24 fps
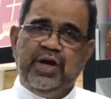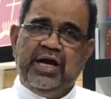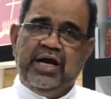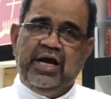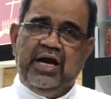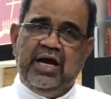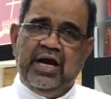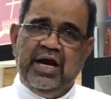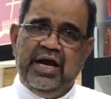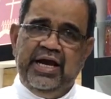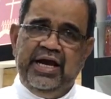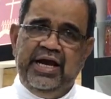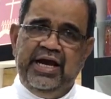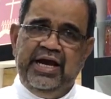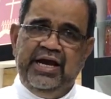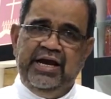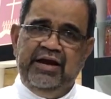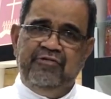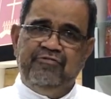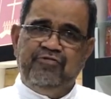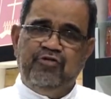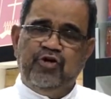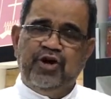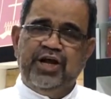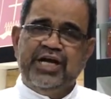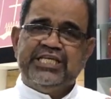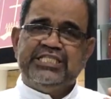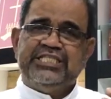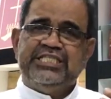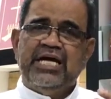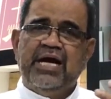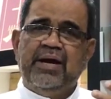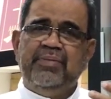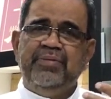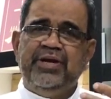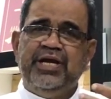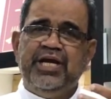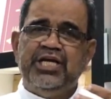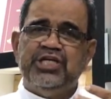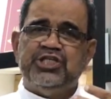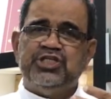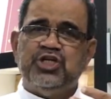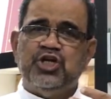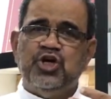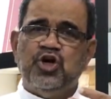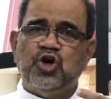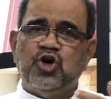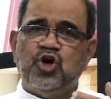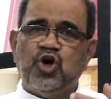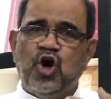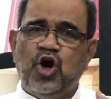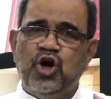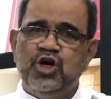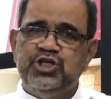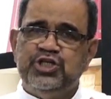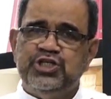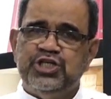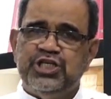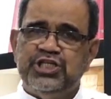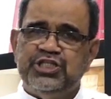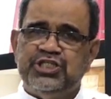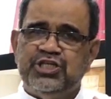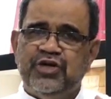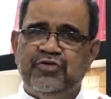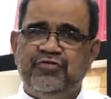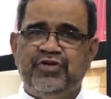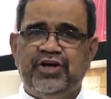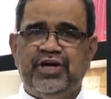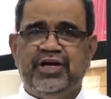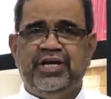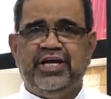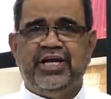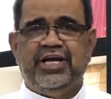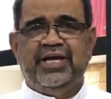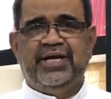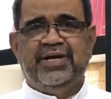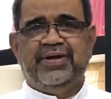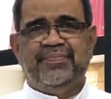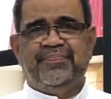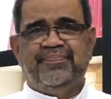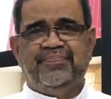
a guide for examination of conscience every day.